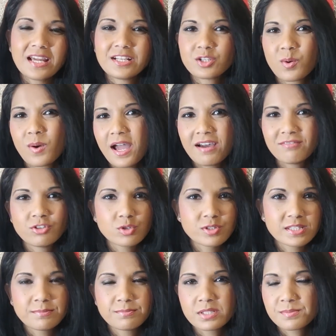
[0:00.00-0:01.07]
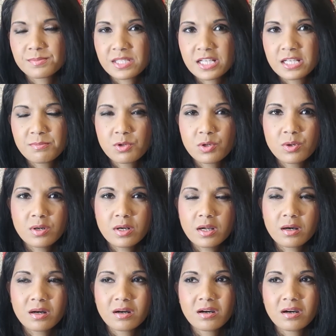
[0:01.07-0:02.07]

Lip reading: don't have those symptoms anymore.